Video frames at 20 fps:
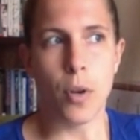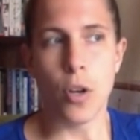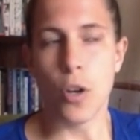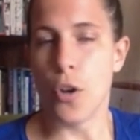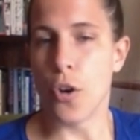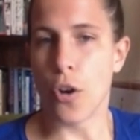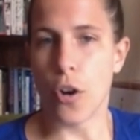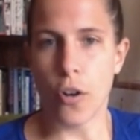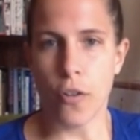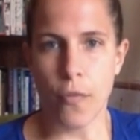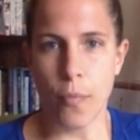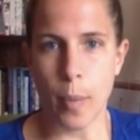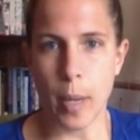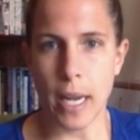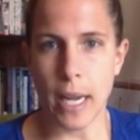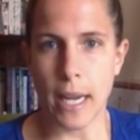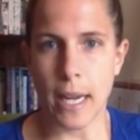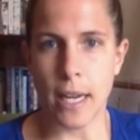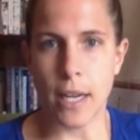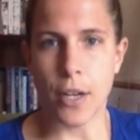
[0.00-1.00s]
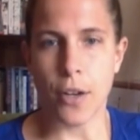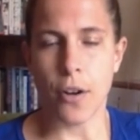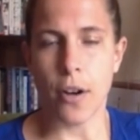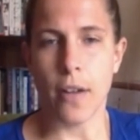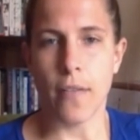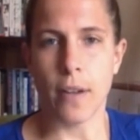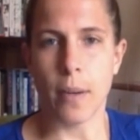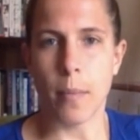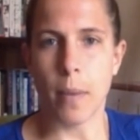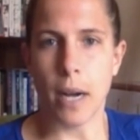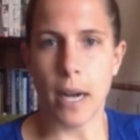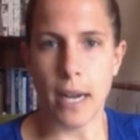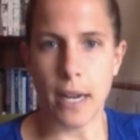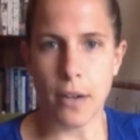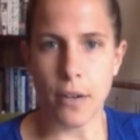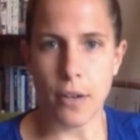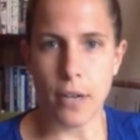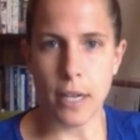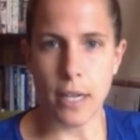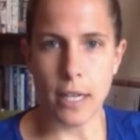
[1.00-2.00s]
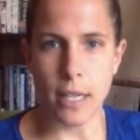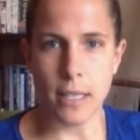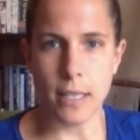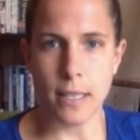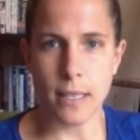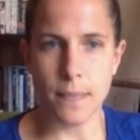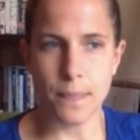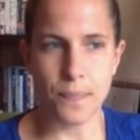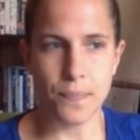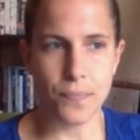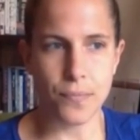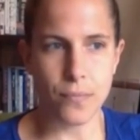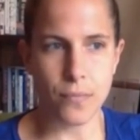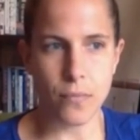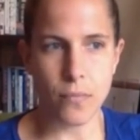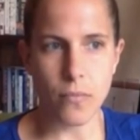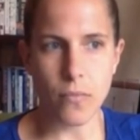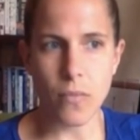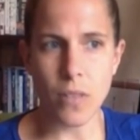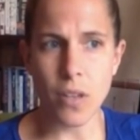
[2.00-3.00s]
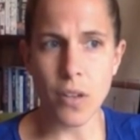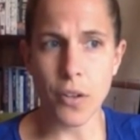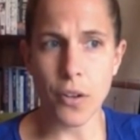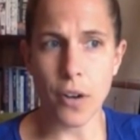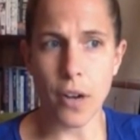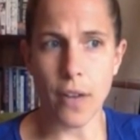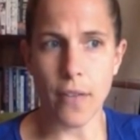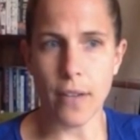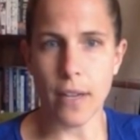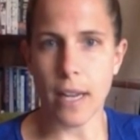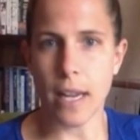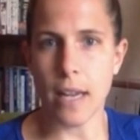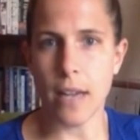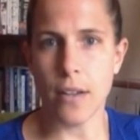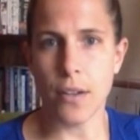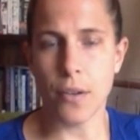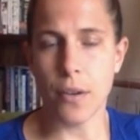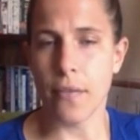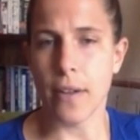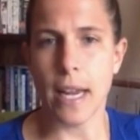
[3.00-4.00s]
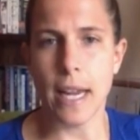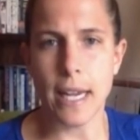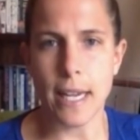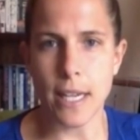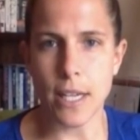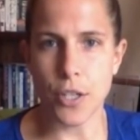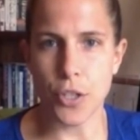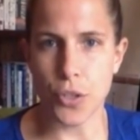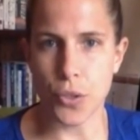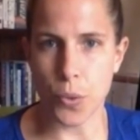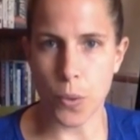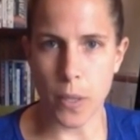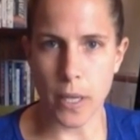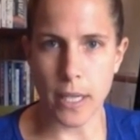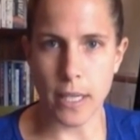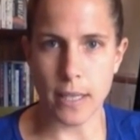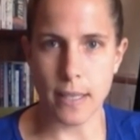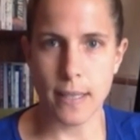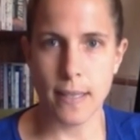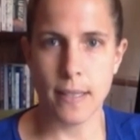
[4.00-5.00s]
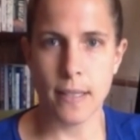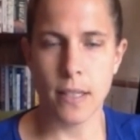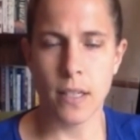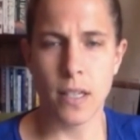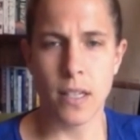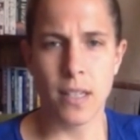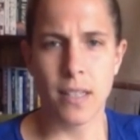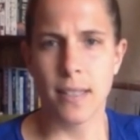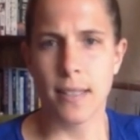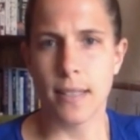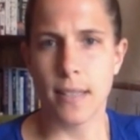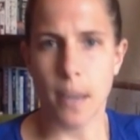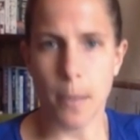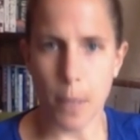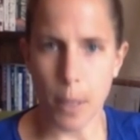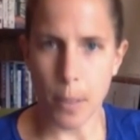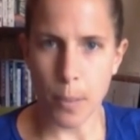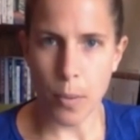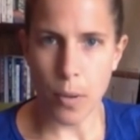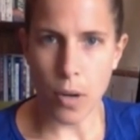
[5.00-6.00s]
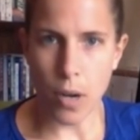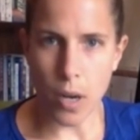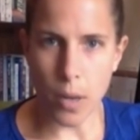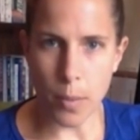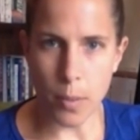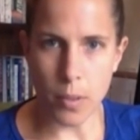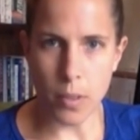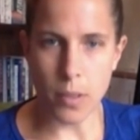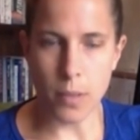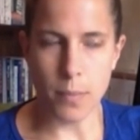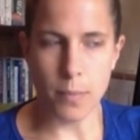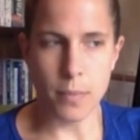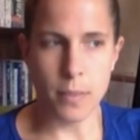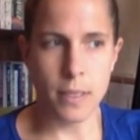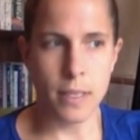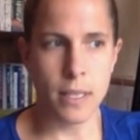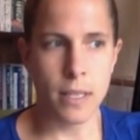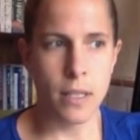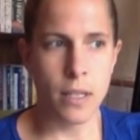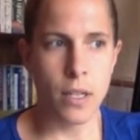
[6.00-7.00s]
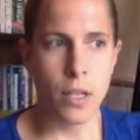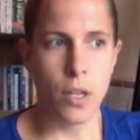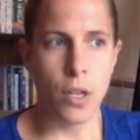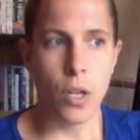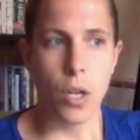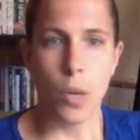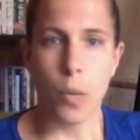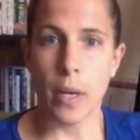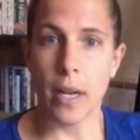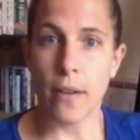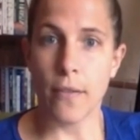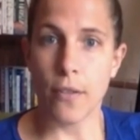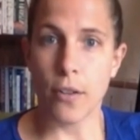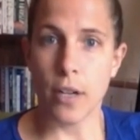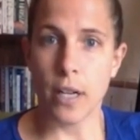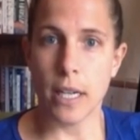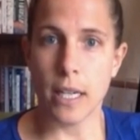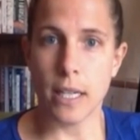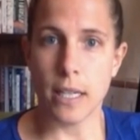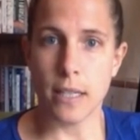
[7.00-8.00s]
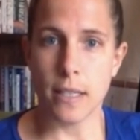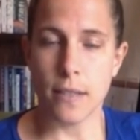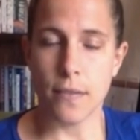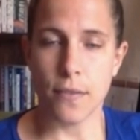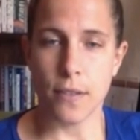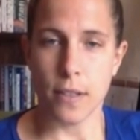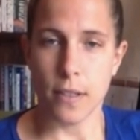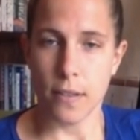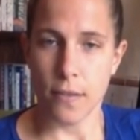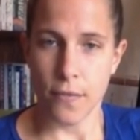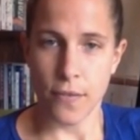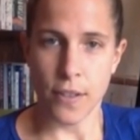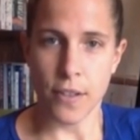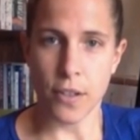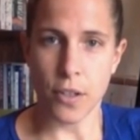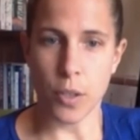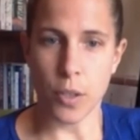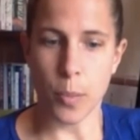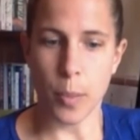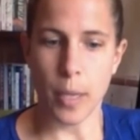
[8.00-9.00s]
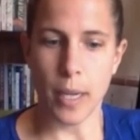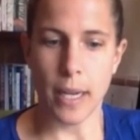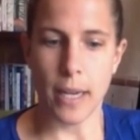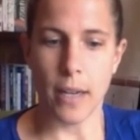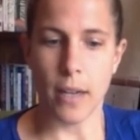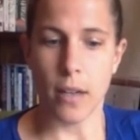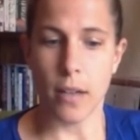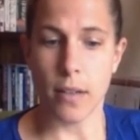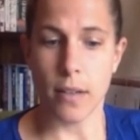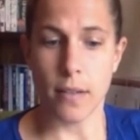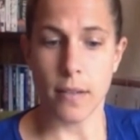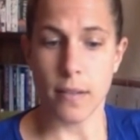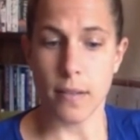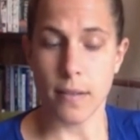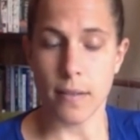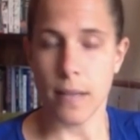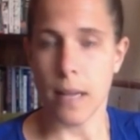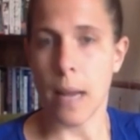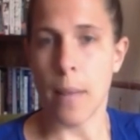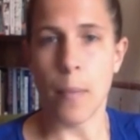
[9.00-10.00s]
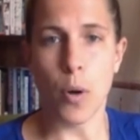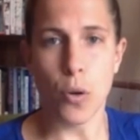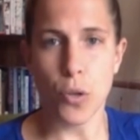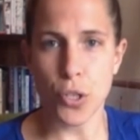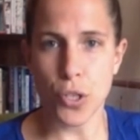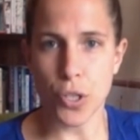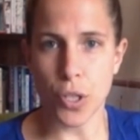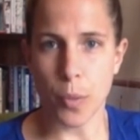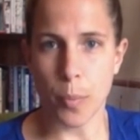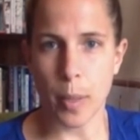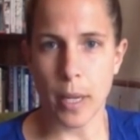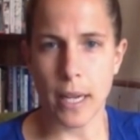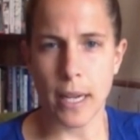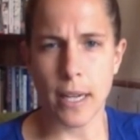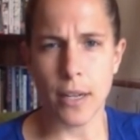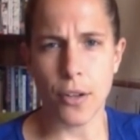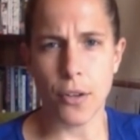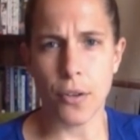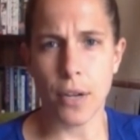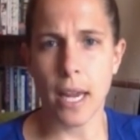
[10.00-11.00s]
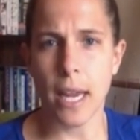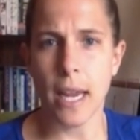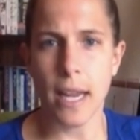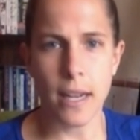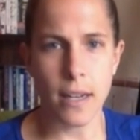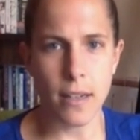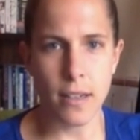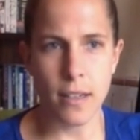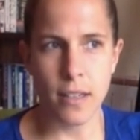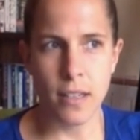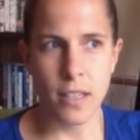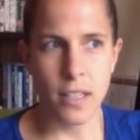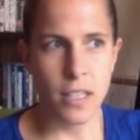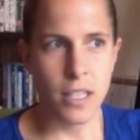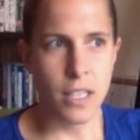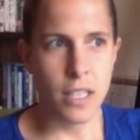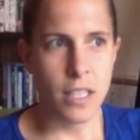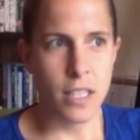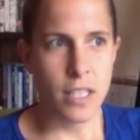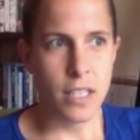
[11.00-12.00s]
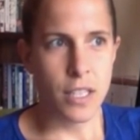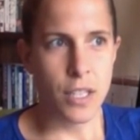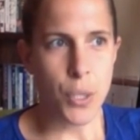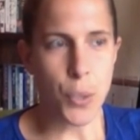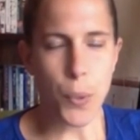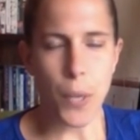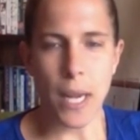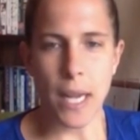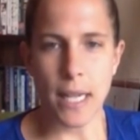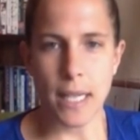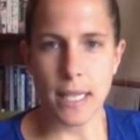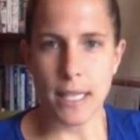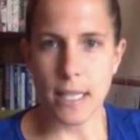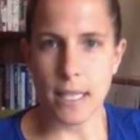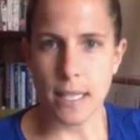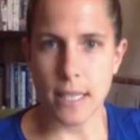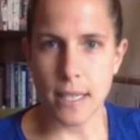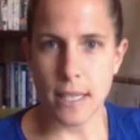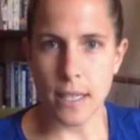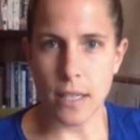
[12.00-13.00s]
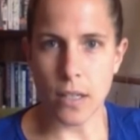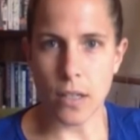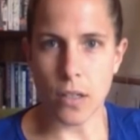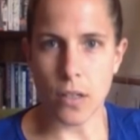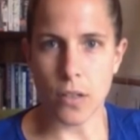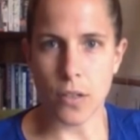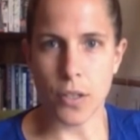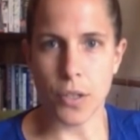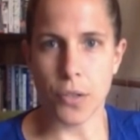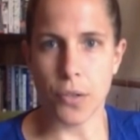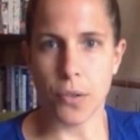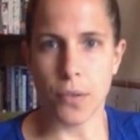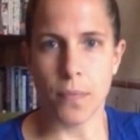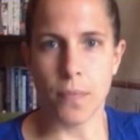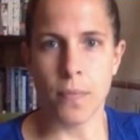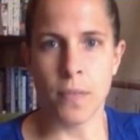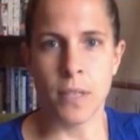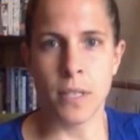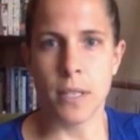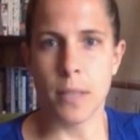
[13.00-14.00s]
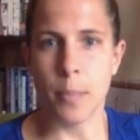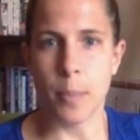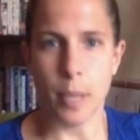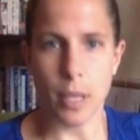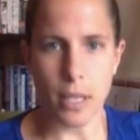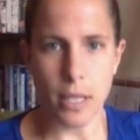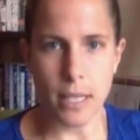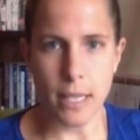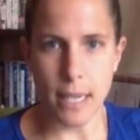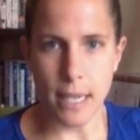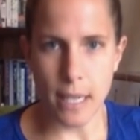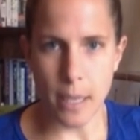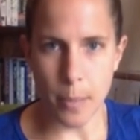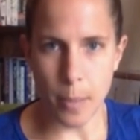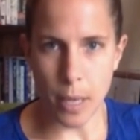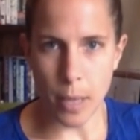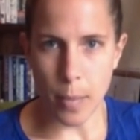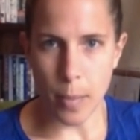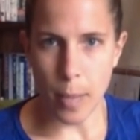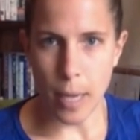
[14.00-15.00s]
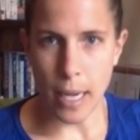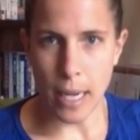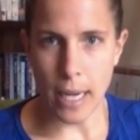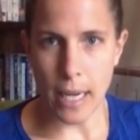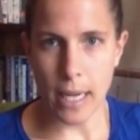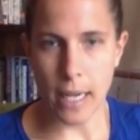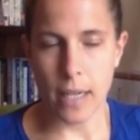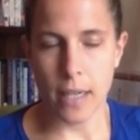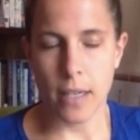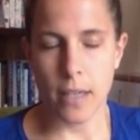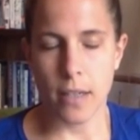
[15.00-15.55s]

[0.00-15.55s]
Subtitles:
nerve pain, you're having migraines, you have achy joints, stomach problems, whatever it is. If it's physical pain, emotional pain, you can't sit still, you're debilitated by panic,